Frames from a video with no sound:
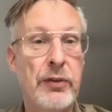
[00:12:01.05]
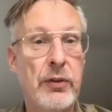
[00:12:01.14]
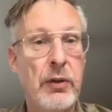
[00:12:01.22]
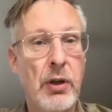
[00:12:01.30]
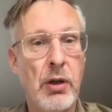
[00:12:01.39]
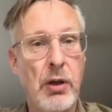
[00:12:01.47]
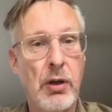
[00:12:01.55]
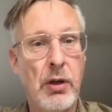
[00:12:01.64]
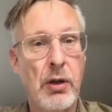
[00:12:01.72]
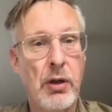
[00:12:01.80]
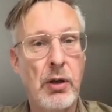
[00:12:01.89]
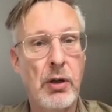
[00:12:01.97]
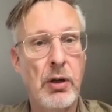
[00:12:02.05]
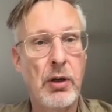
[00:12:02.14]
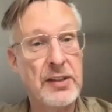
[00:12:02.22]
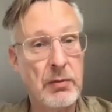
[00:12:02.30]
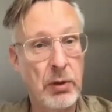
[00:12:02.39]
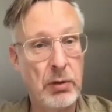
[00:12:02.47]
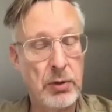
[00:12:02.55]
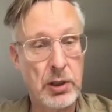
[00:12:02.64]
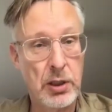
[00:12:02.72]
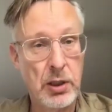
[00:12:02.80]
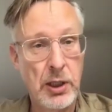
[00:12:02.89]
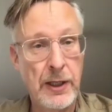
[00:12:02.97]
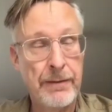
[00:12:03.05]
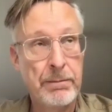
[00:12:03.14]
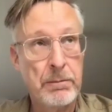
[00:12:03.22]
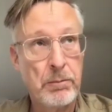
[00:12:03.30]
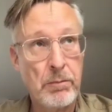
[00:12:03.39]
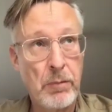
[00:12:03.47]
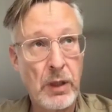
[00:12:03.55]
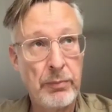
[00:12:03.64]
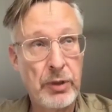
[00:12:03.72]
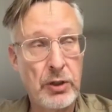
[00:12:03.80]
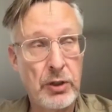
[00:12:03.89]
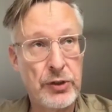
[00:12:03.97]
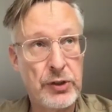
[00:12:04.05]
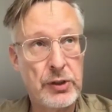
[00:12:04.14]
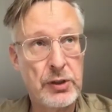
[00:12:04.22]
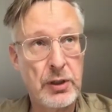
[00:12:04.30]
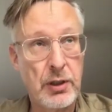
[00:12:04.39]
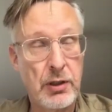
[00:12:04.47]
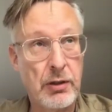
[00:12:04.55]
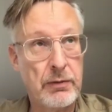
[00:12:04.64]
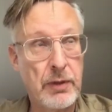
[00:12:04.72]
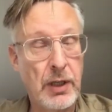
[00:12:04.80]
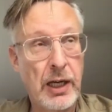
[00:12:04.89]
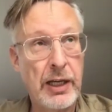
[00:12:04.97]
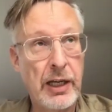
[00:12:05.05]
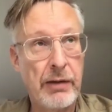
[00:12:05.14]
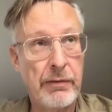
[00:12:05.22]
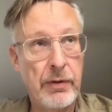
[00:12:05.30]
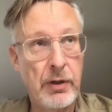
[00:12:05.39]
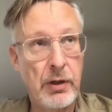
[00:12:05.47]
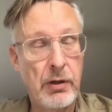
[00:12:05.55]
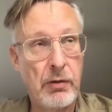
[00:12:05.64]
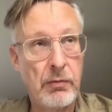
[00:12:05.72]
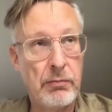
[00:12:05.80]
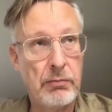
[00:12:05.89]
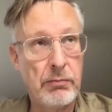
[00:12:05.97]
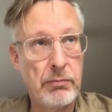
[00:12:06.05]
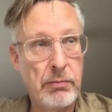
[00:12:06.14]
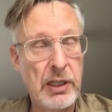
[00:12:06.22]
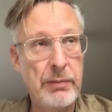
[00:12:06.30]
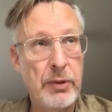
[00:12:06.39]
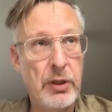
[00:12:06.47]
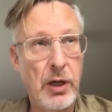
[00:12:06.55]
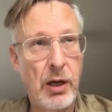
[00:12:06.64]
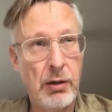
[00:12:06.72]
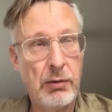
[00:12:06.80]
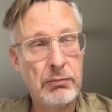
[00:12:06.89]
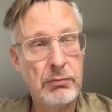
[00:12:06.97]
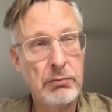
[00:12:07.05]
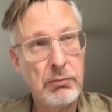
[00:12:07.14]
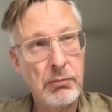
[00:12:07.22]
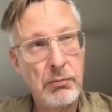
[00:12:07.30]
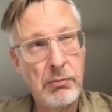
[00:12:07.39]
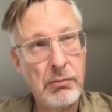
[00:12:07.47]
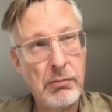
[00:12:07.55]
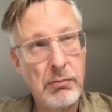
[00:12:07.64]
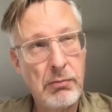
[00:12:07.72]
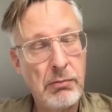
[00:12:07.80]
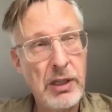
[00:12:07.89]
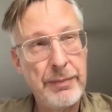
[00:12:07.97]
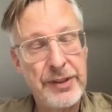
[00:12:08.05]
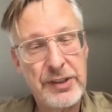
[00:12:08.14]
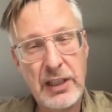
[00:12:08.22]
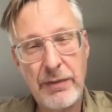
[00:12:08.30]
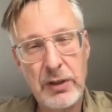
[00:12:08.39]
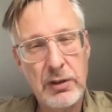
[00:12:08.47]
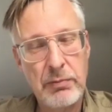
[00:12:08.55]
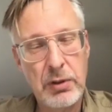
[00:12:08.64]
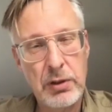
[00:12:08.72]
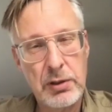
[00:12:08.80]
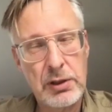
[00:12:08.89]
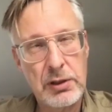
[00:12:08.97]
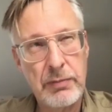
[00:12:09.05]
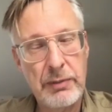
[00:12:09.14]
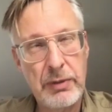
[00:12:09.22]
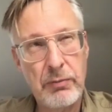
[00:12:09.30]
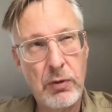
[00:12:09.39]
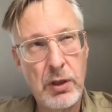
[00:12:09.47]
uh, an accessible book because uh, I have um, maybe maybe 70 books, maybe more.